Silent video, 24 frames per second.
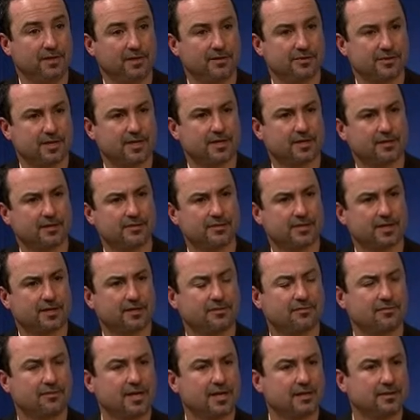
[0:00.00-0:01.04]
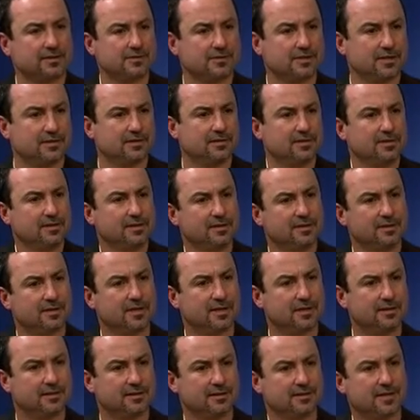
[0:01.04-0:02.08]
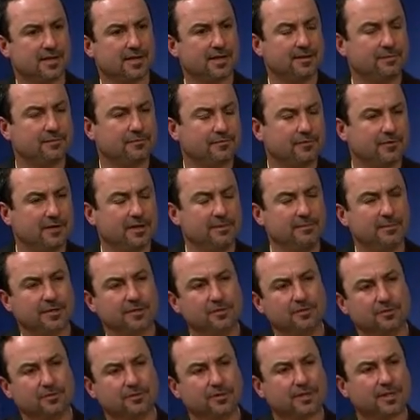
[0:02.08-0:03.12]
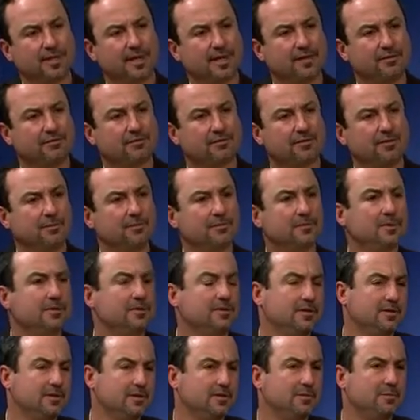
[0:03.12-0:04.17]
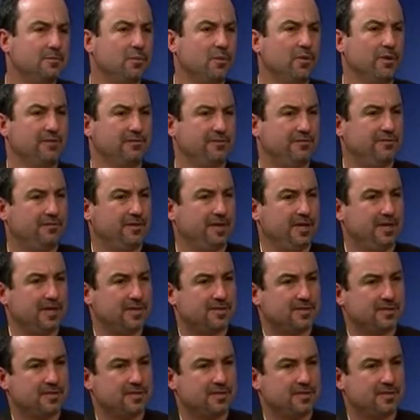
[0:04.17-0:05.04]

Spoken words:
Is that correct? Is that kind of the time frame that you look at from more advanced